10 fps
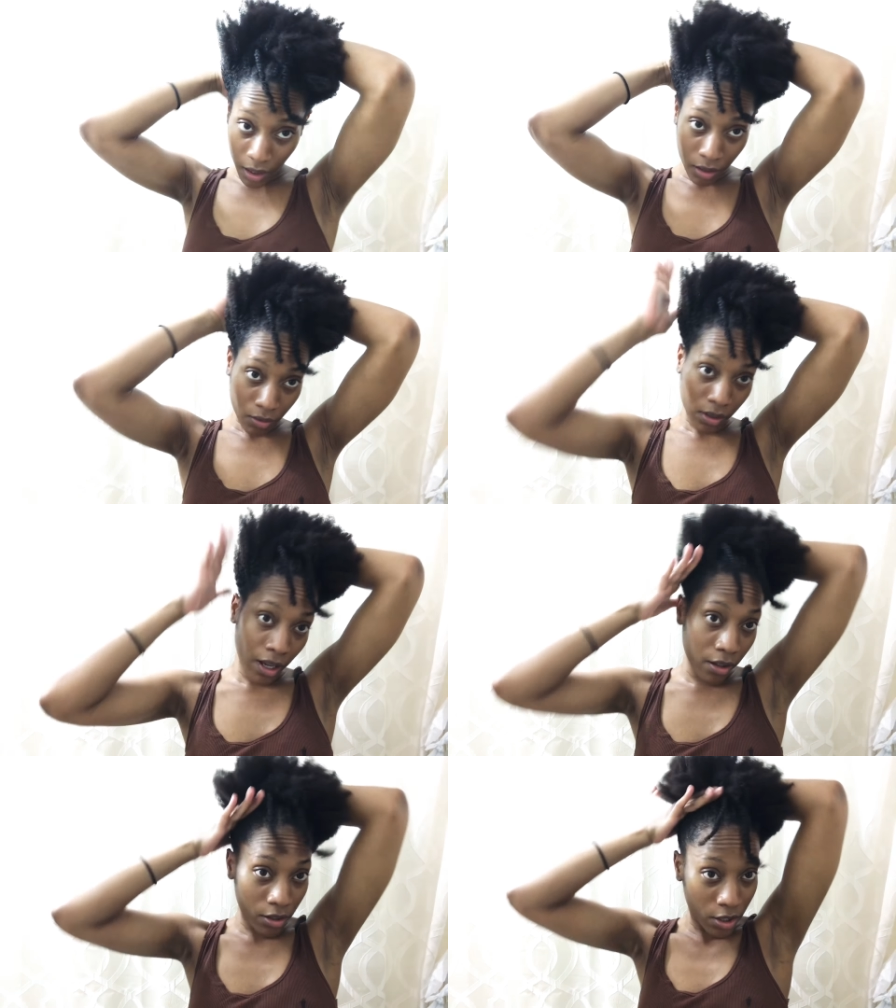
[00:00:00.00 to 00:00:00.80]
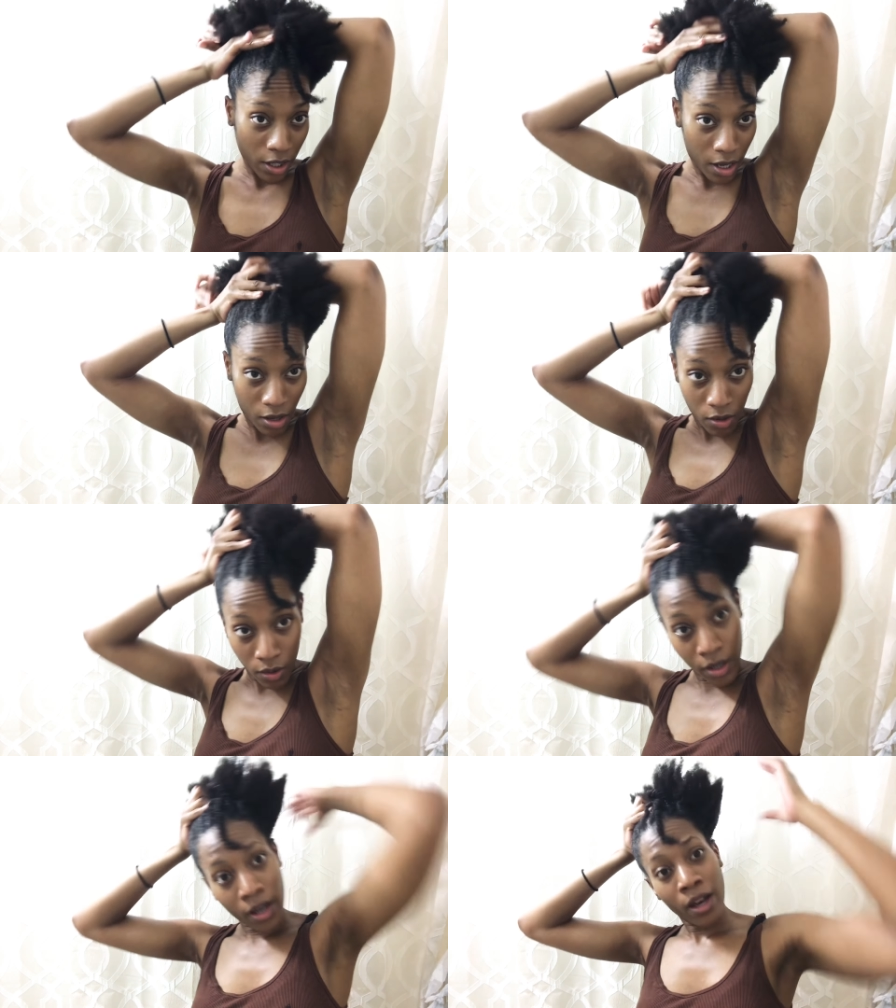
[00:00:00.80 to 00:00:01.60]
Eco Styler gel,
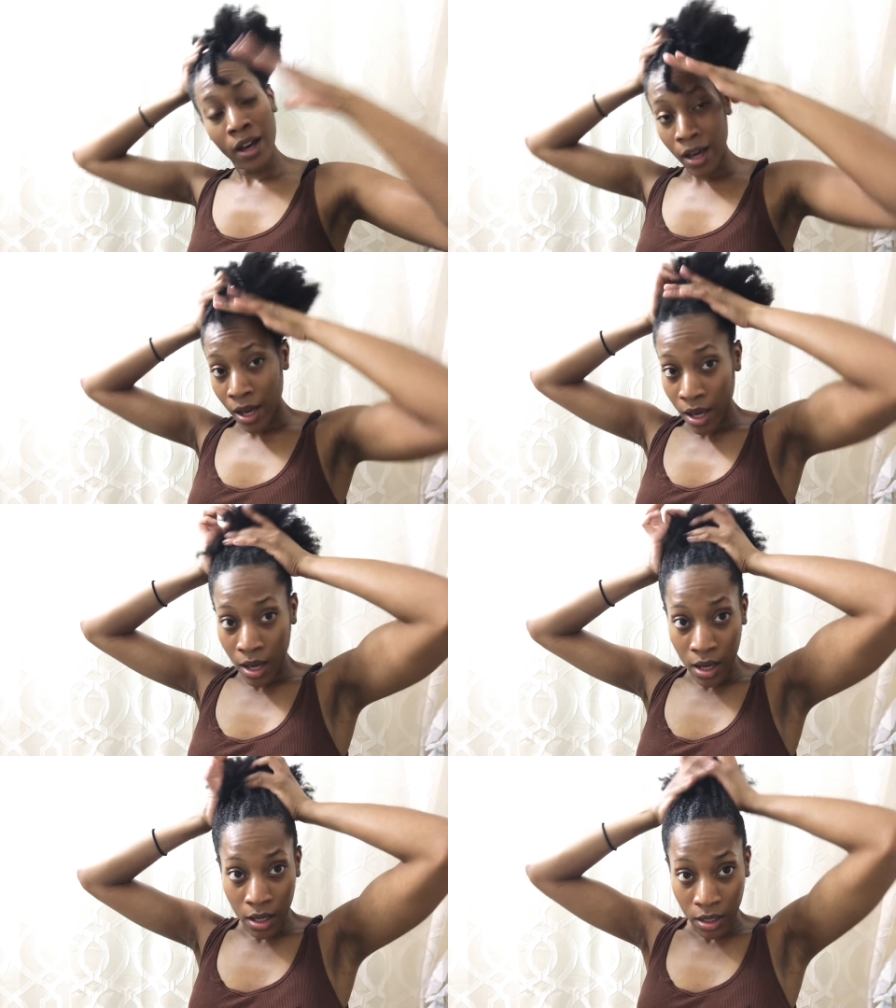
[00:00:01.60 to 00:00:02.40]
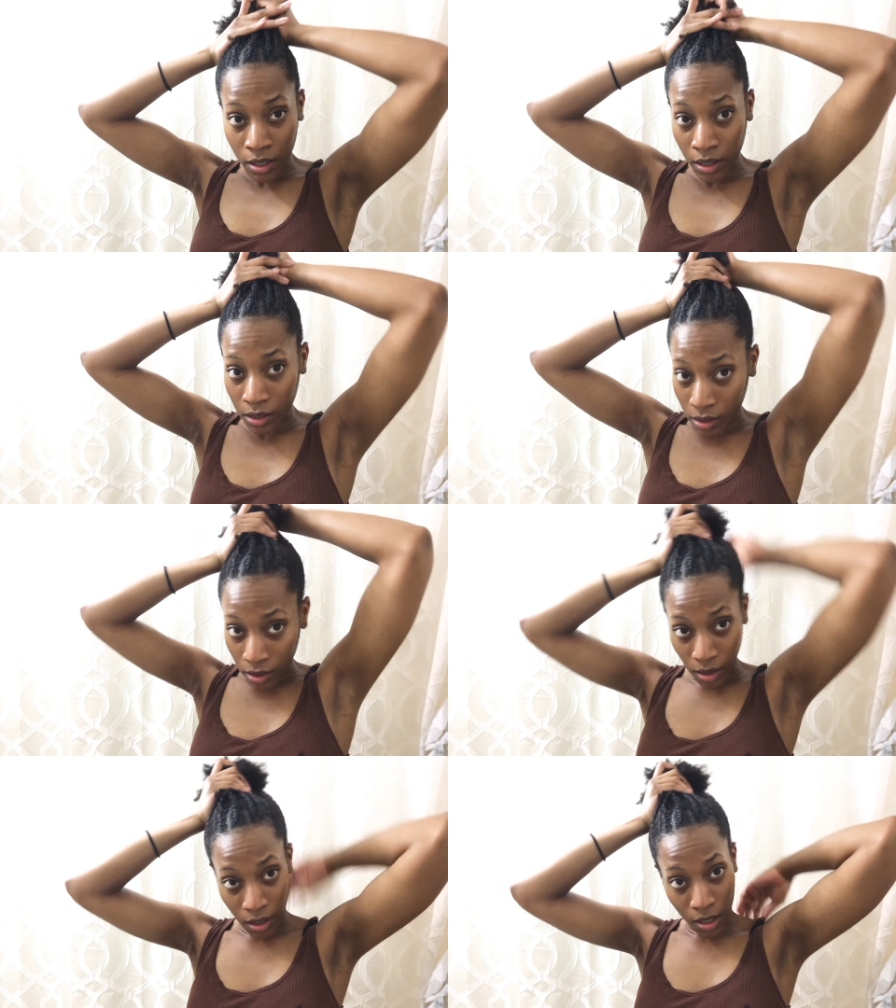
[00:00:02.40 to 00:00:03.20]
let's
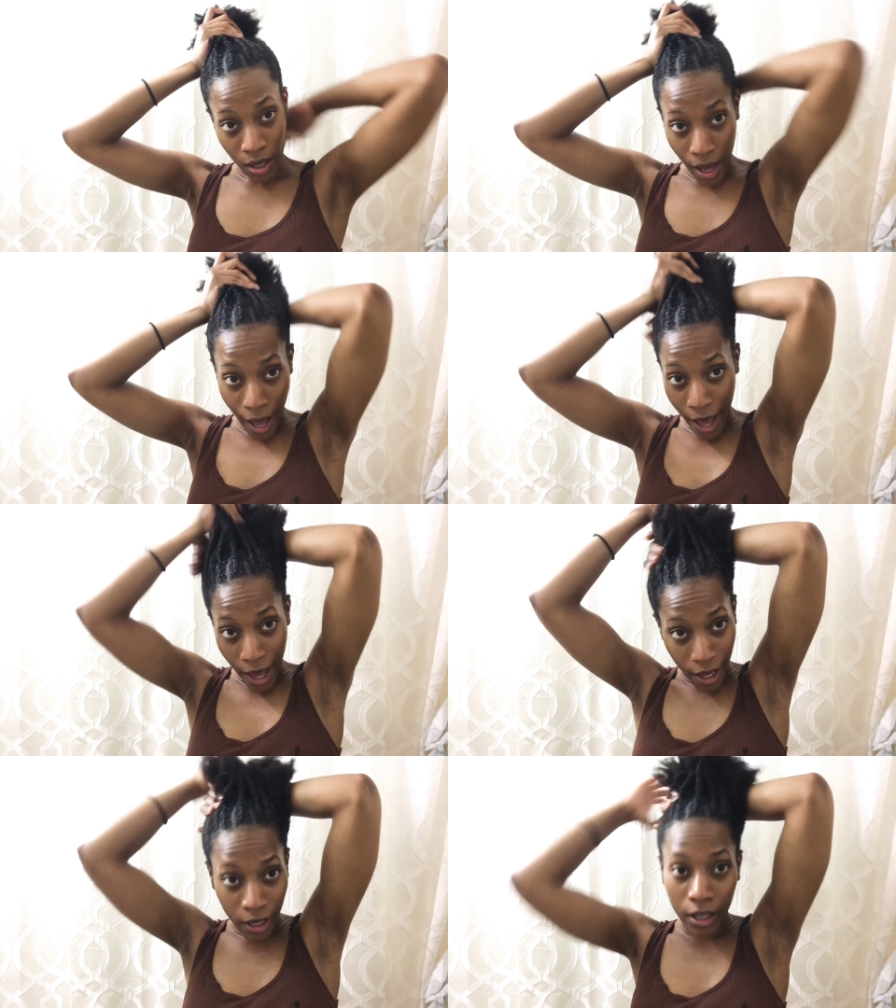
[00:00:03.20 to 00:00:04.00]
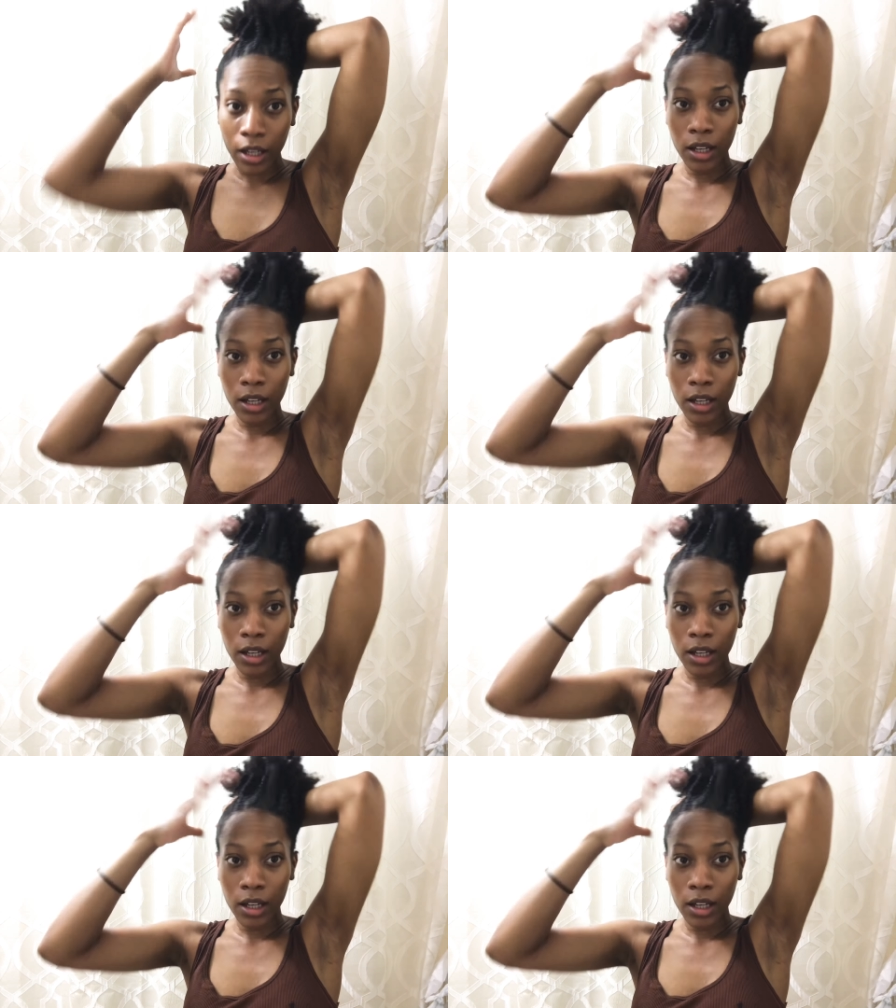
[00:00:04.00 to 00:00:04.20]
see, I